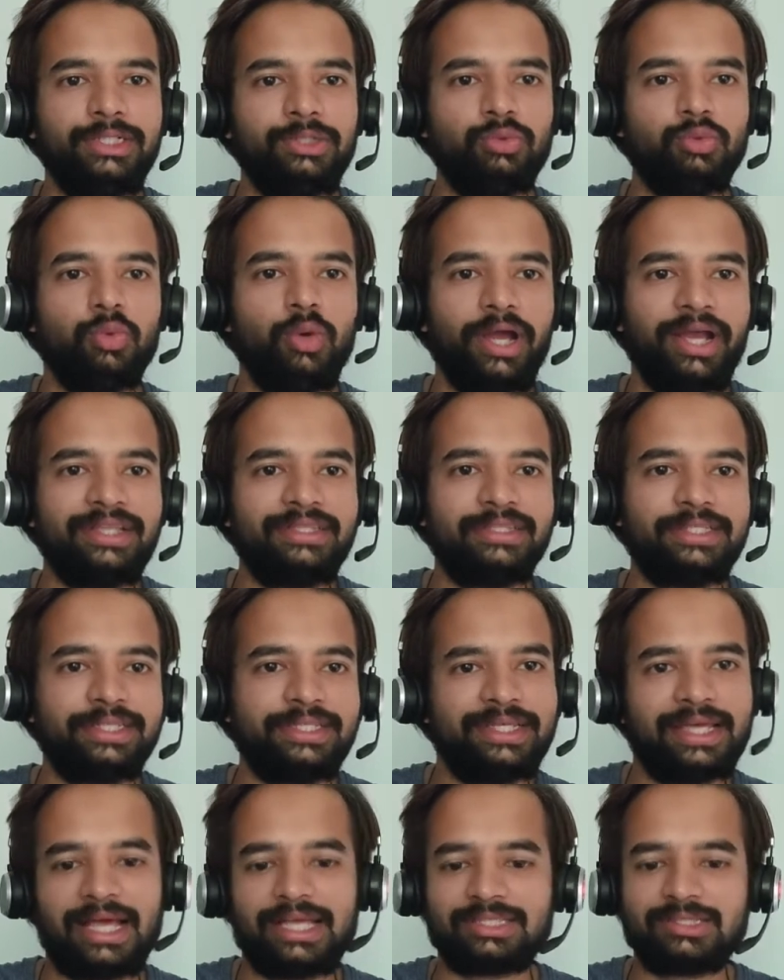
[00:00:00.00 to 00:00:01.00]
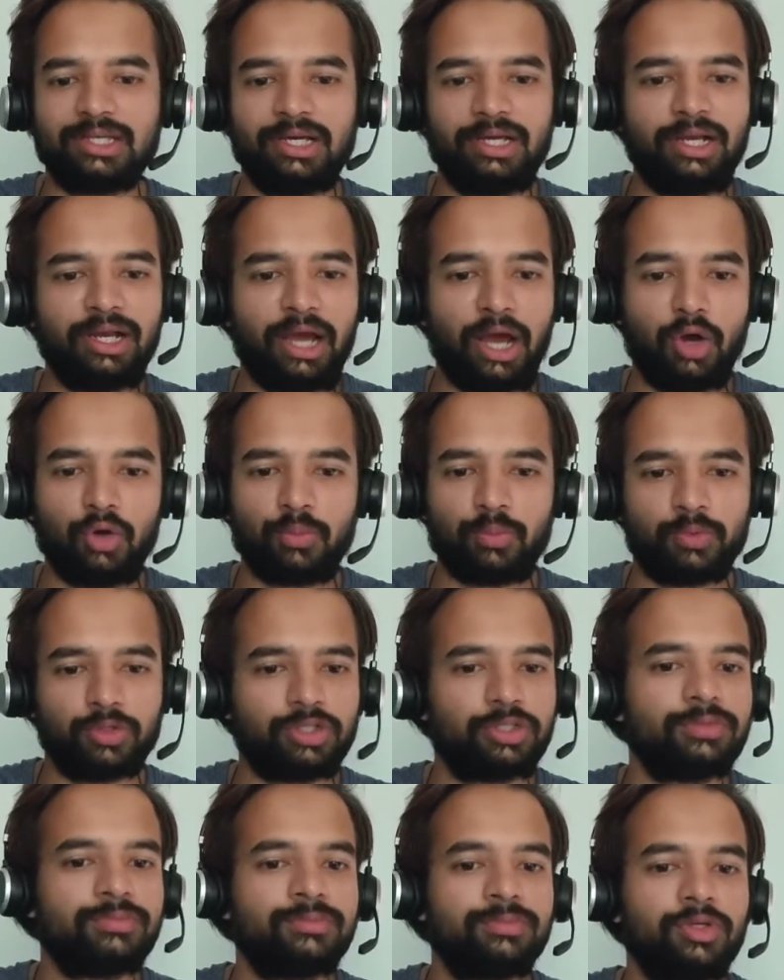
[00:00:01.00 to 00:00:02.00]
2, and 3 as our output.
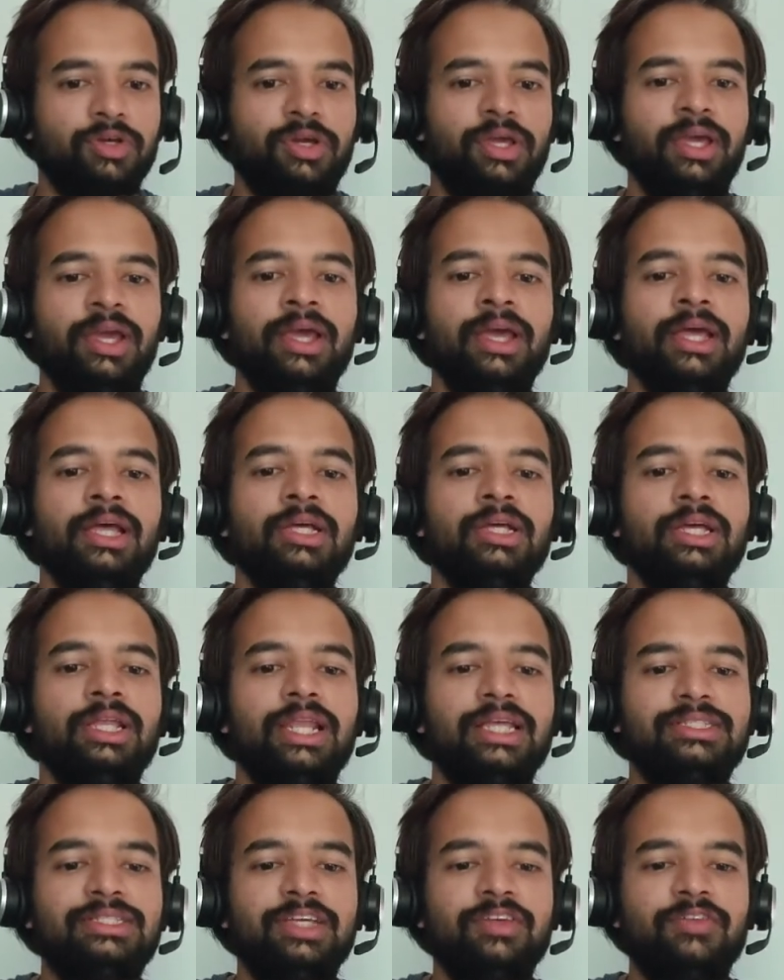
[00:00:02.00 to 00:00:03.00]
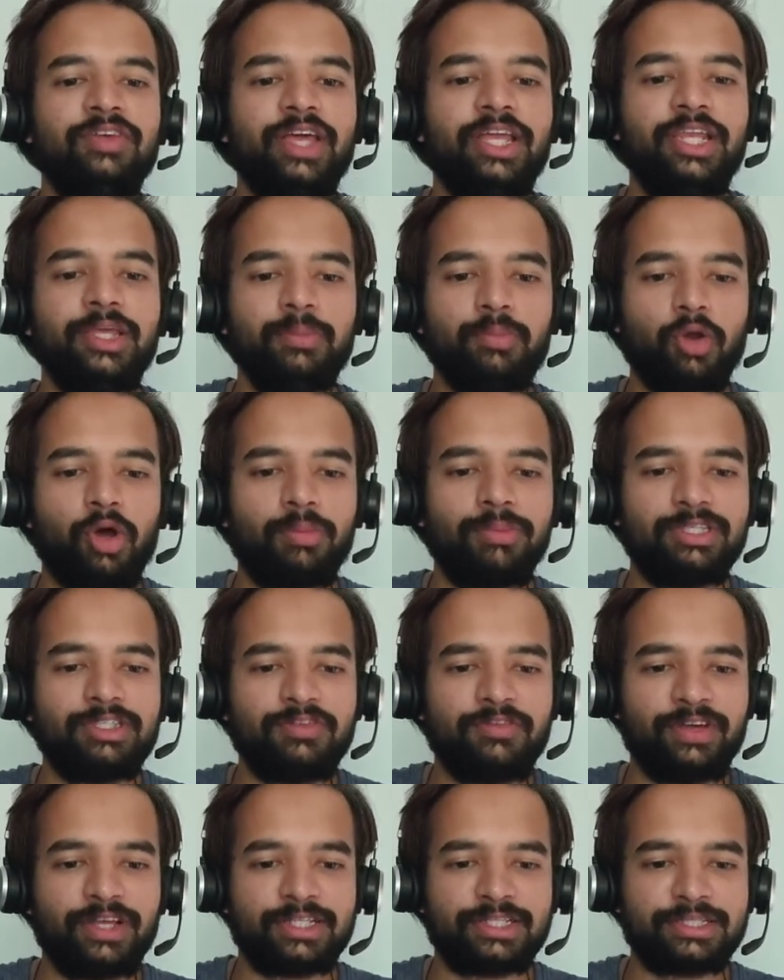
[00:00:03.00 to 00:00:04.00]
Okay. Let's say if any promise
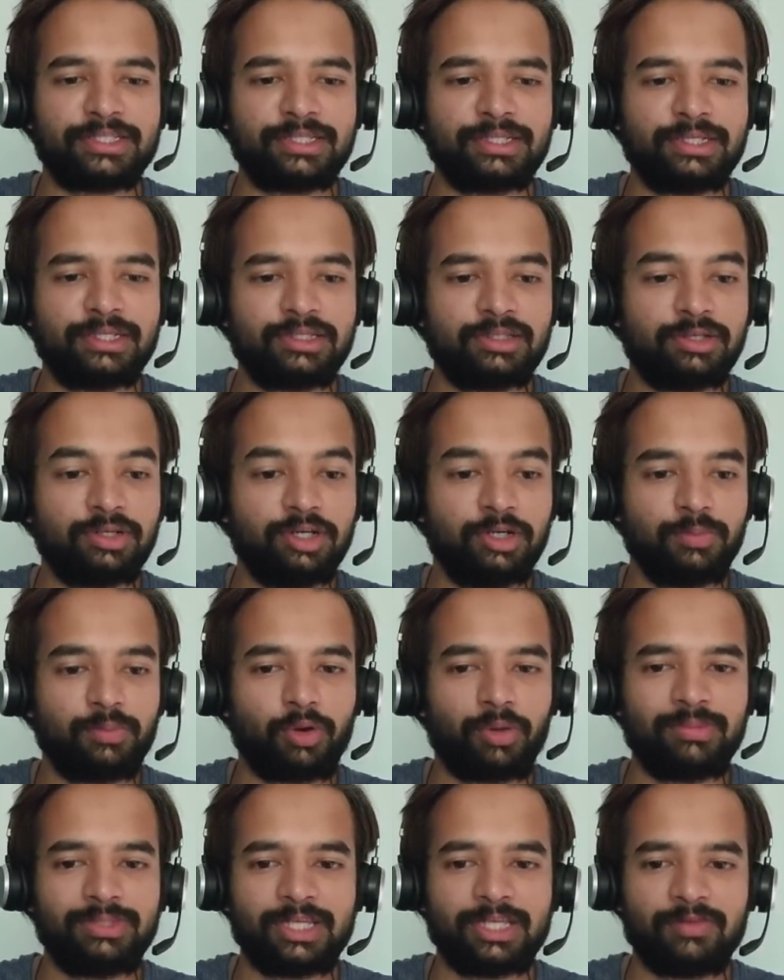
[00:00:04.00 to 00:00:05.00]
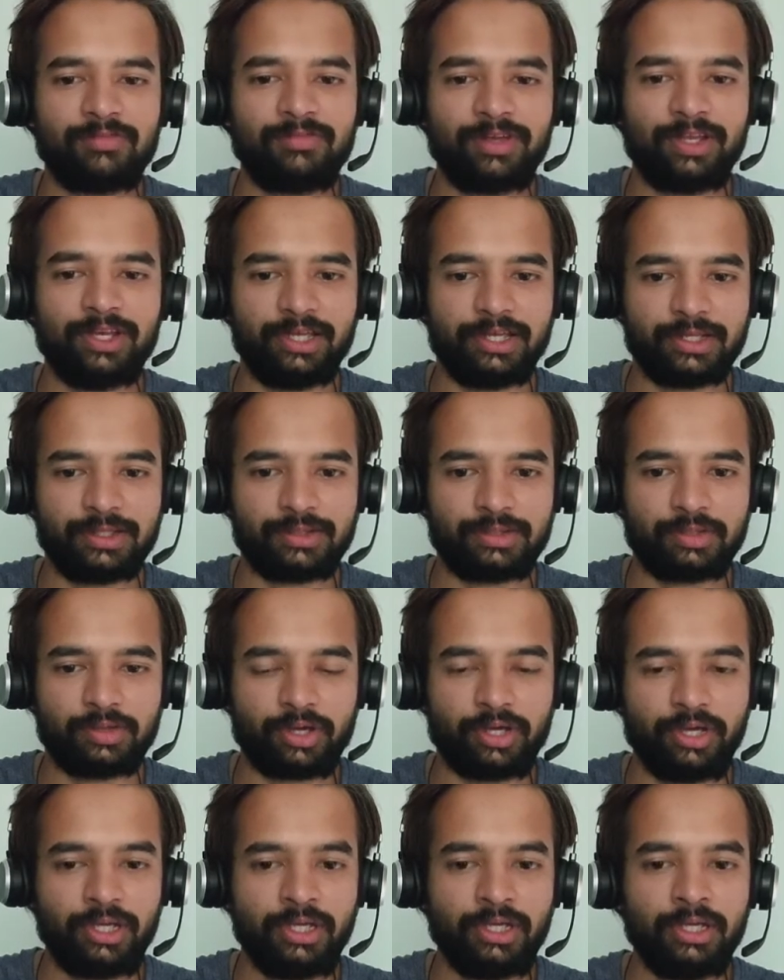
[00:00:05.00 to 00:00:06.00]
fails, third promise I'm failing.
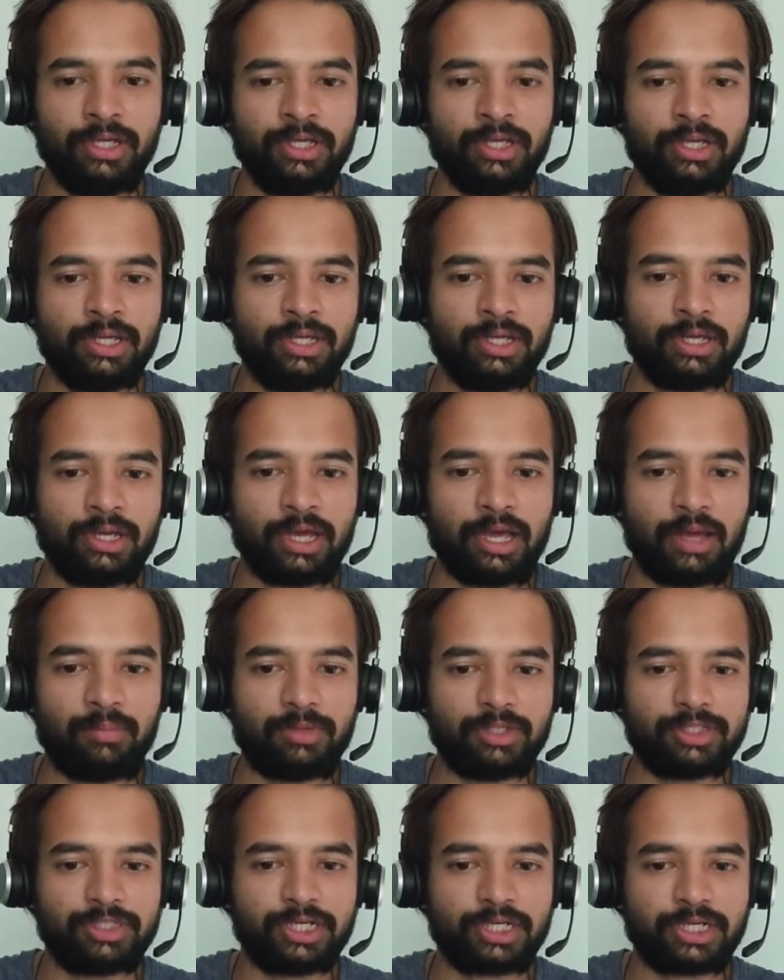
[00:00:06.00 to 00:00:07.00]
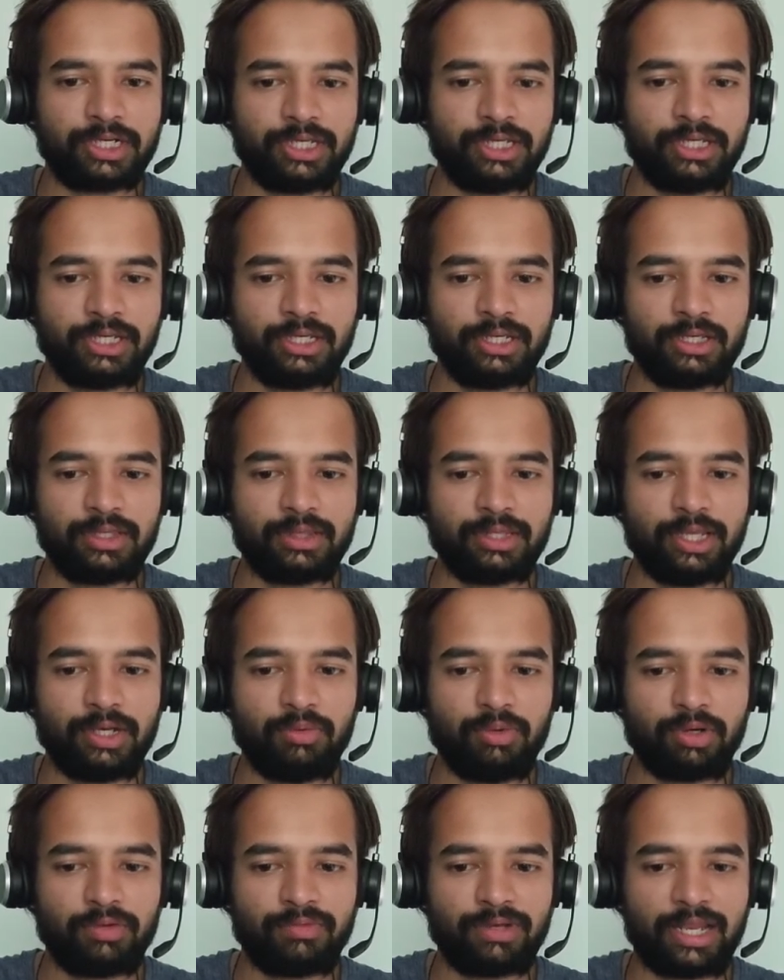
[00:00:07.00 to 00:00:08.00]
Okay. I'm rejecting. Then
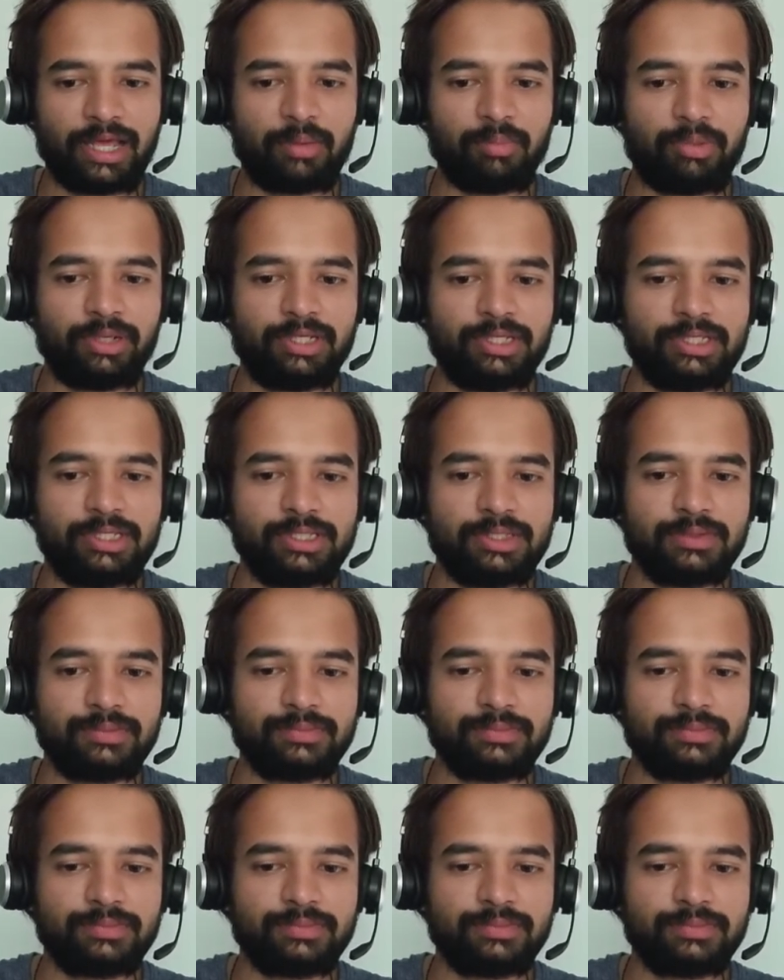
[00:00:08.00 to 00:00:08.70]
what will happen is